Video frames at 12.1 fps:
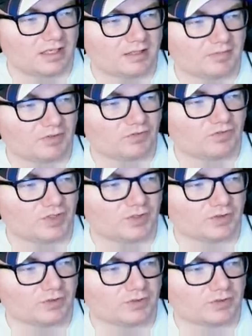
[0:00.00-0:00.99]
I am
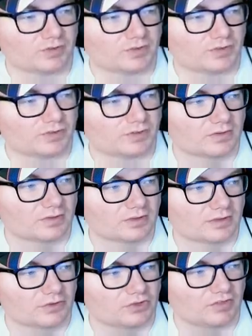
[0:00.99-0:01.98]
confused.
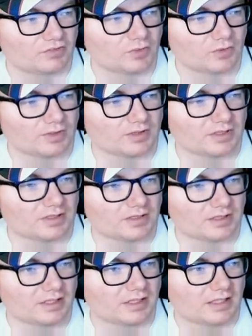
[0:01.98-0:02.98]
Jeff Gordon
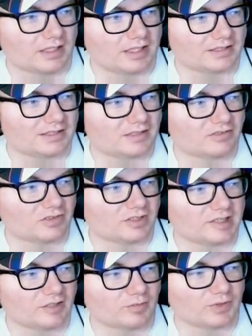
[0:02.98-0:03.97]
is still the
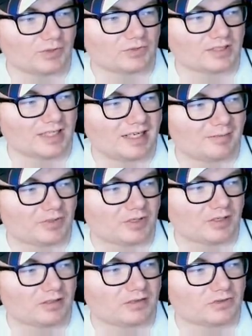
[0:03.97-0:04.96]
leader, but those lap
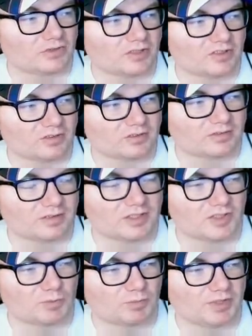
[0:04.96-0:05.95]
cars are
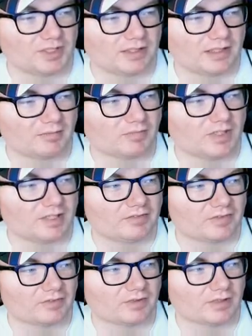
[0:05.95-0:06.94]
splitting him
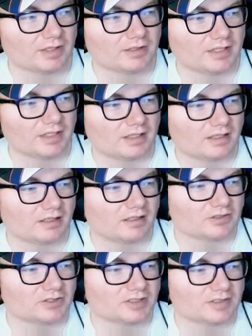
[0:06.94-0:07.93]
left and right, and the
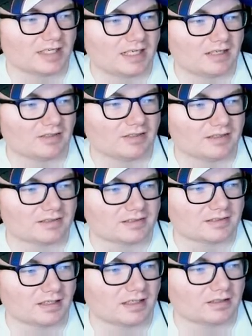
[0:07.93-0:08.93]
caution is out, and this
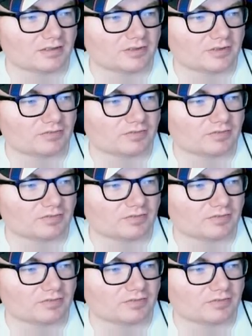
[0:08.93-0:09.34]
is not